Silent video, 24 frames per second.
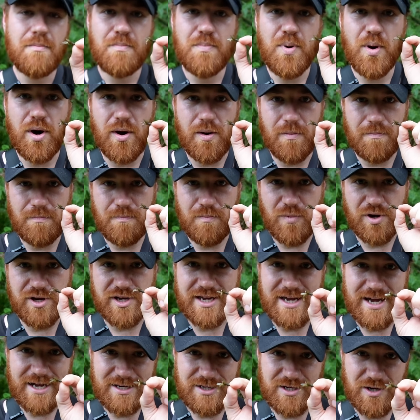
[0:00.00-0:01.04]
But what you
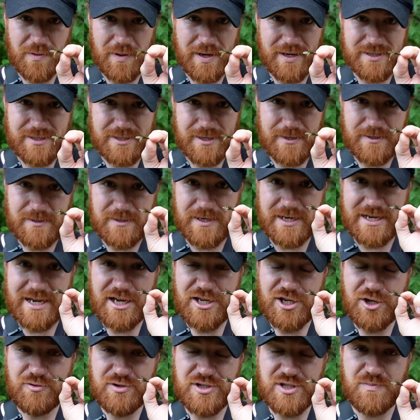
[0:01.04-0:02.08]
can do is you
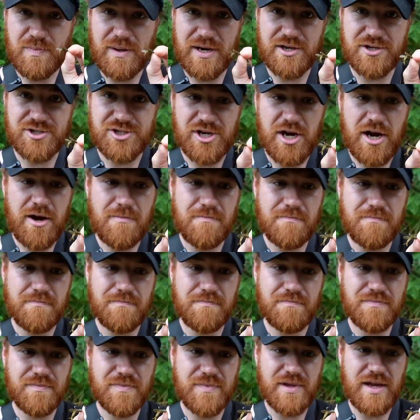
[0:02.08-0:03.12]
can use split shot
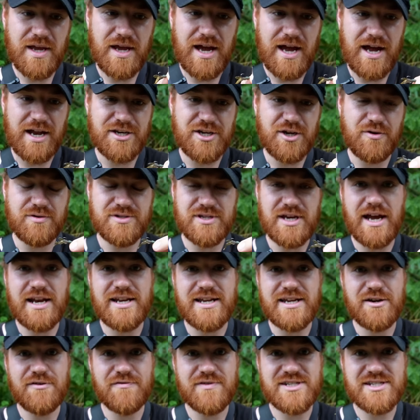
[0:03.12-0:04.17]
and use
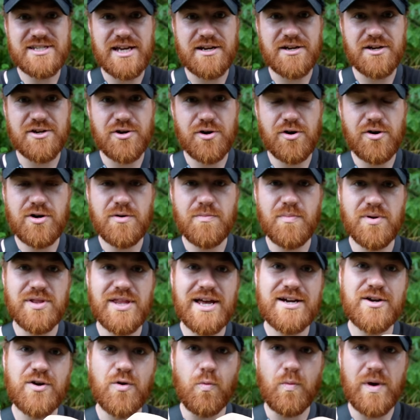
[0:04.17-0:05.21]
any other standard hook, but
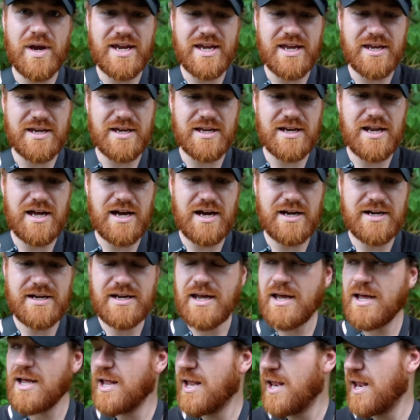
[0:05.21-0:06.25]
that can weaken your line.
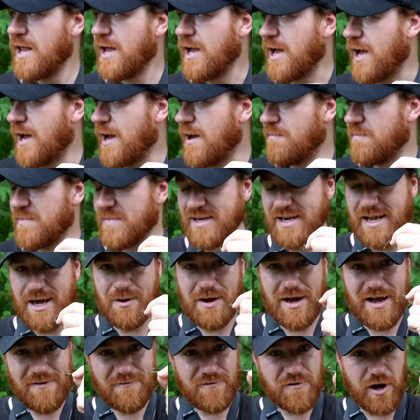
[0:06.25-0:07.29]
Um, now
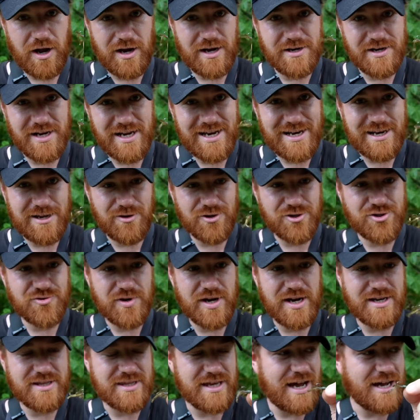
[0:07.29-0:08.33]
I've got a neat little
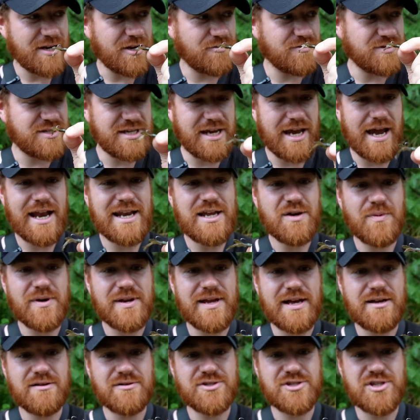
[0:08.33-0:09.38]
trick that I don't see
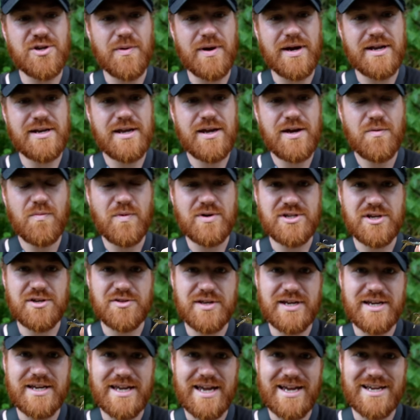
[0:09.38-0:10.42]
anybody else doing, which I
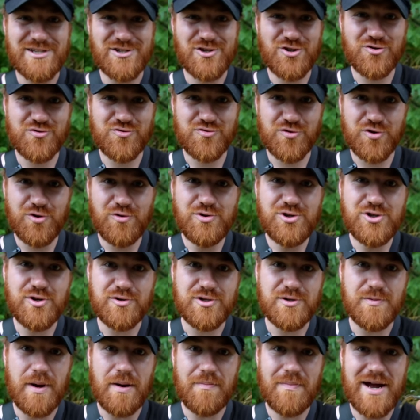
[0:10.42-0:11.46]
think is
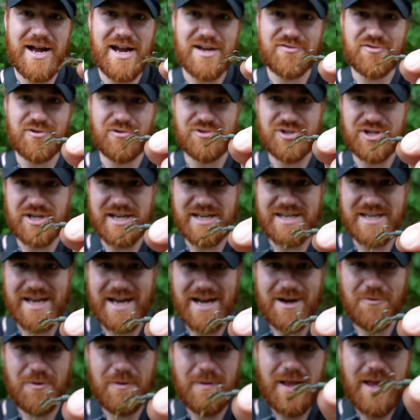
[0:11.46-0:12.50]
crucial to my micro jigging
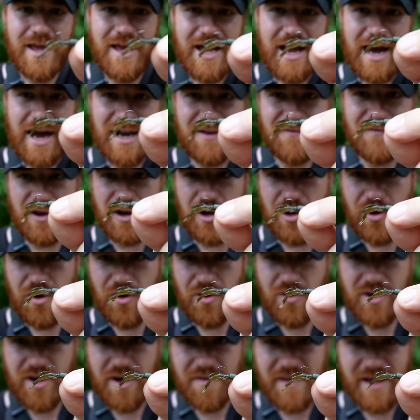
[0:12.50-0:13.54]
now. And if you
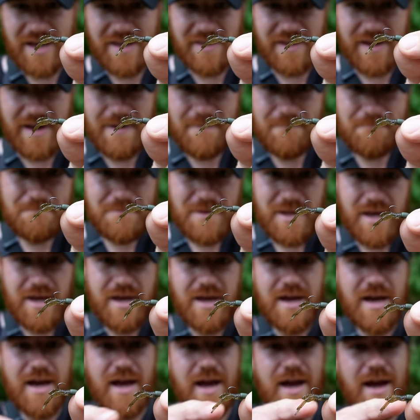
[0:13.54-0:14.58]
look at that there,
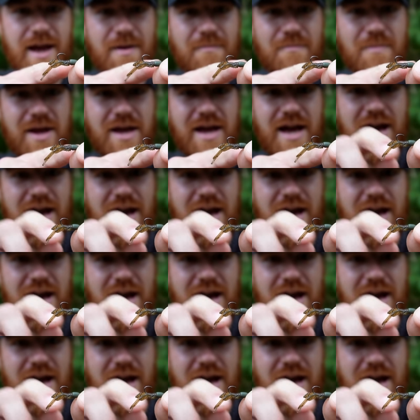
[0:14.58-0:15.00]
um,